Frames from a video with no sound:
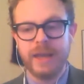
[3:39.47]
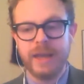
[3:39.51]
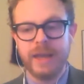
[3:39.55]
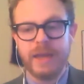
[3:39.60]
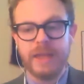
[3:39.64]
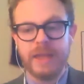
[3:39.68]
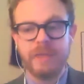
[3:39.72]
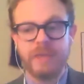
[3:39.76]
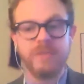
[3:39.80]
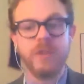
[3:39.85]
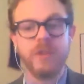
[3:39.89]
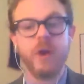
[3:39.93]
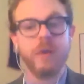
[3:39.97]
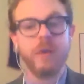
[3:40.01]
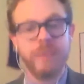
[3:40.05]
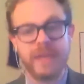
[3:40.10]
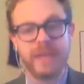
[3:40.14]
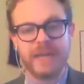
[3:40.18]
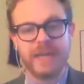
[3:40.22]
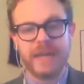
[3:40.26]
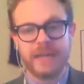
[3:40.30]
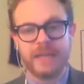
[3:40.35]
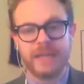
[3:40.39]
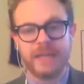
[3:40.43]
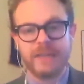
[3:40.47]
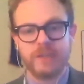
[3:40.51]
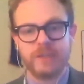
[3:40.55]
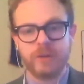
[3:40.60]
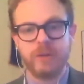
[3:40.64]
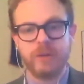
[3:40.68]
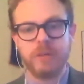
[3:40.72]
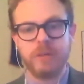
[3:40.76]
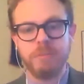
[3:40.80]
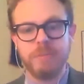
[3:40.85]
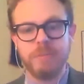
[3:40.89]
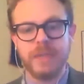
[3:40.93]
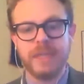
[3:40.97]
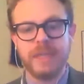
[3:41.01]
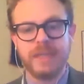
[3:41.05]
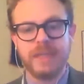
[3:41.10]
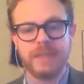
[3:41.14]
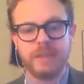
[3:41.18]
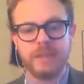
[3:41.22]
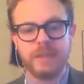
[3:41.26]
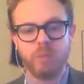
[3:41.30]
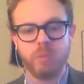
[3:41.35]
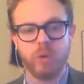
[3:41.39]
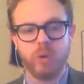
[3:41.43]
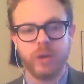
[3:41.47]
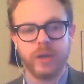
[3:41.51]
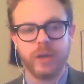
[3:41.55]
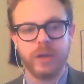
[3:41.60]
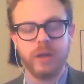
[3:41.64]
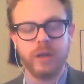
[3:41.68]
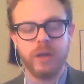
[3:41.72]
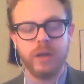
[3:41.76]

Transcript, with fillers: even though i may not necessarily meet someone